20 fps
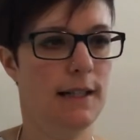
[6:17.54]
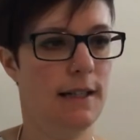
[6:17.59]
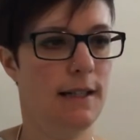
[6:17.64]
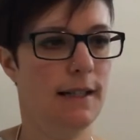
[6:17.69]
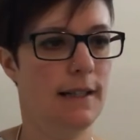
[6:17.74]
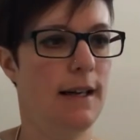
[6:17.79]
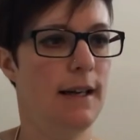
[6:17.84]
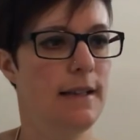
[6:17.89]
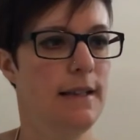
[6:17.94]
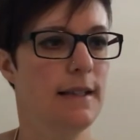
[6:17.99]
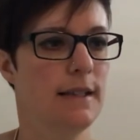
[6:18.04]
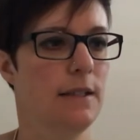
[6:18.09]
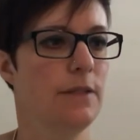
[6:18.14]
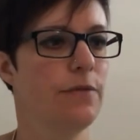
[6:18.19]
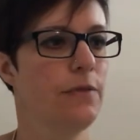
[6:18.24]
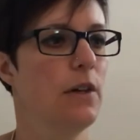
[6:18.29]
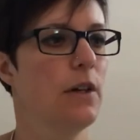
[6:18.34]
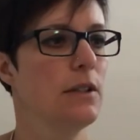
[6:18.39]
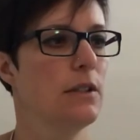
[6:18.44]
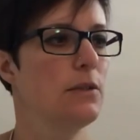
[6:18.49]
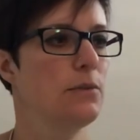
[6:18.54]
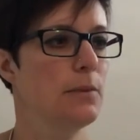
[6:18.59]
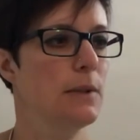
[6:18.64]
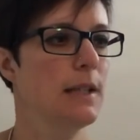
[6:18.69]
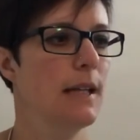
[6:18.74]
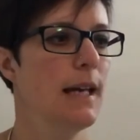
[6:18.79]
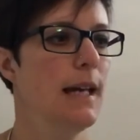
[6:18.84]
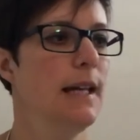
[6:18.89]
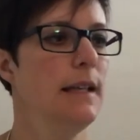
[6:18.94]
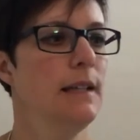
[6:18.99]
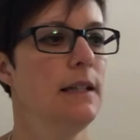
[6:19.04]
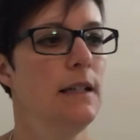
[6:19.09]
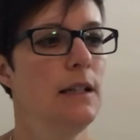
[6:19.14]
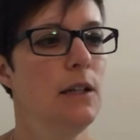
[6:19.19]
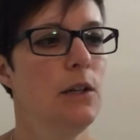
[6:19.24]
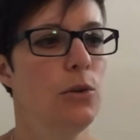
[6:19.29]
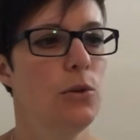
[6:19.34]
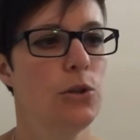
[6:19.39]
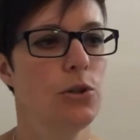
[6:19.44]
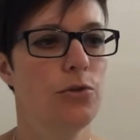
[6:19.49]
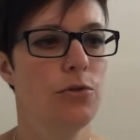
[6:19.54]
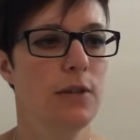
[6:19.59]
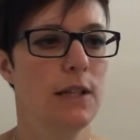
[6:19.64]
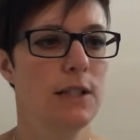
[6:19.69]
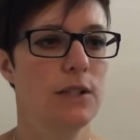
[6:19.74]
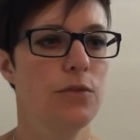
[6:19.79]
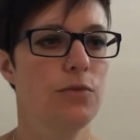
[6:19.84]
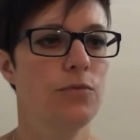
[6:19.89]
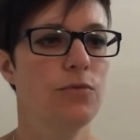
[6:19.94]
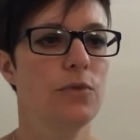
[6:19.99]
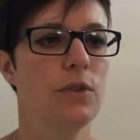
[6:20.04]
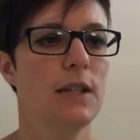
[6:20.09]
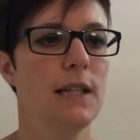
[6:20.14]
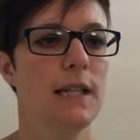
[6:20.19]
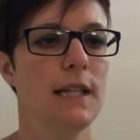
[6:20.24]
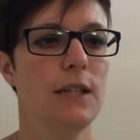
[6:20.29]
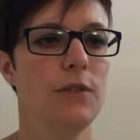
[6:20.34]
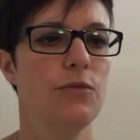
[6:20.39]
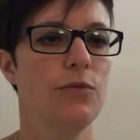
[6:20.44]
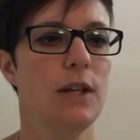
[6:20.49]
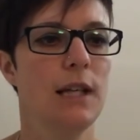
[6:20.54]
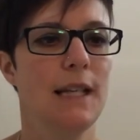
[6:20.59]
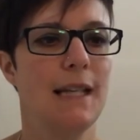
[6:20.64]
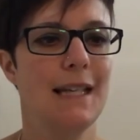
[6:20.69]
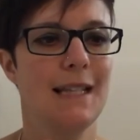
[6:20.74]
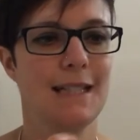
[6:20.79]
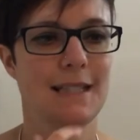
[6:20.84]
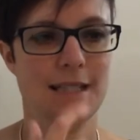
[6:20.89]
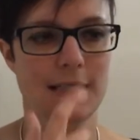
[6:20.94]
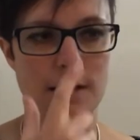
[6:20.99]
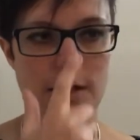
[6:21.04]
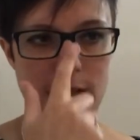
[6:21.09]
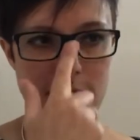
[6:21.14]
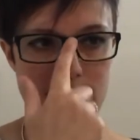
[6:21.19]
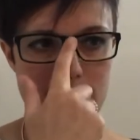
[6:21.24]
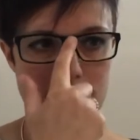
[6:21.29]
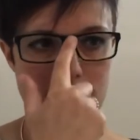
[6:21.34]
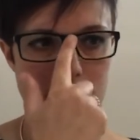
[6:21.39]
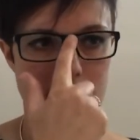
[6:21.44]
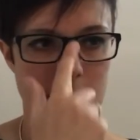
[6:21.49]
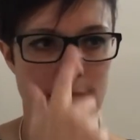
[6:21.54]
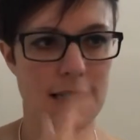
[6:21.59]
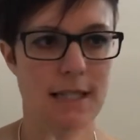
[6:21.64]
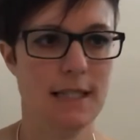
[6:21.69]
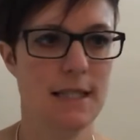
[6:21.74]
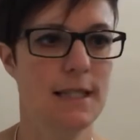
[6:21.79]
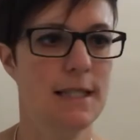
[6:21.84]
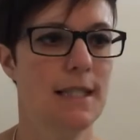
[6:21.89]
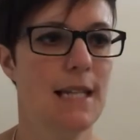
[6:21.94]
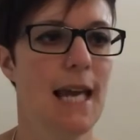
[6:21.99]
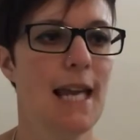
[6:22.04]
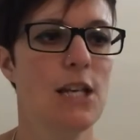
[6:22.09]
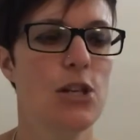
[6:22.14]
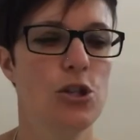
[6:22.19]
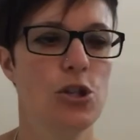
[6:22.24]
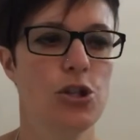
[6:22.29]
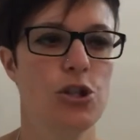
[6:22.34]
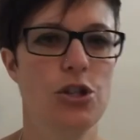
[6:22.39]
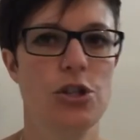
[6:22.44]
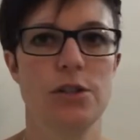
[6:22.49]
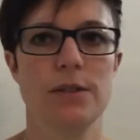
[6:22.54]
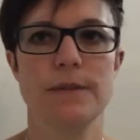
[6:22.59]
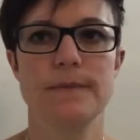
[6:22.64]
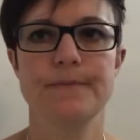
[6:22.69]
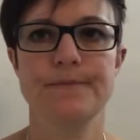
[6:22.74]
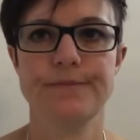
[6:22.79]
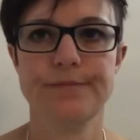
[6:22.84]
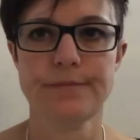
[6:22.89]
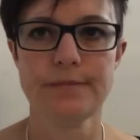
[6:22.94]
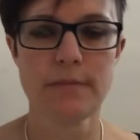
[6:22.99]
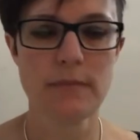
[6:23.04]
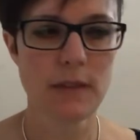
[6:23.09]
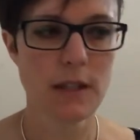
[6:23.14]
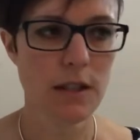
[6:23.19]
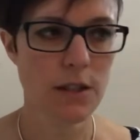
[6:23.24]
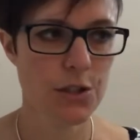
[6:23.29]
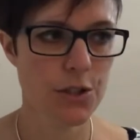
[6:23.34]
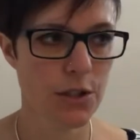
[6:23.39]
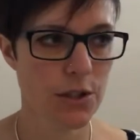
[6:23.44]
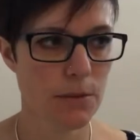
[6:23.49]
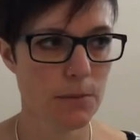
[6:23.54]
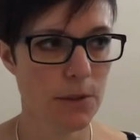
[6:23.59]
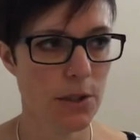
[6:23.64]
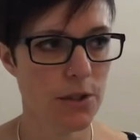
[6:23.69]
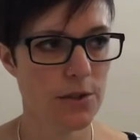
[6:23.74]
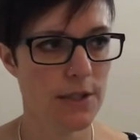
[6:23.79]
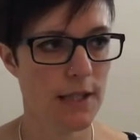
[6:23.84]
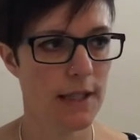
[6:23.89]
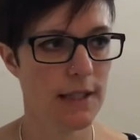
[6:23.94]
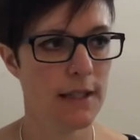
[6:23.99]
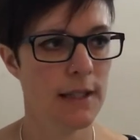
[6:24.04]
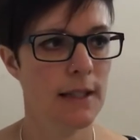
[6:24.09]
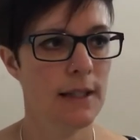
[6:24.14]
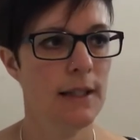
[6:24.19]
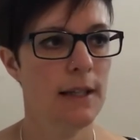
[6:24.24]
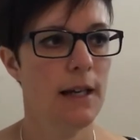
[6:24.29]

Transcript: like this as fast as we can, which creates a really, really exciting tension to the music.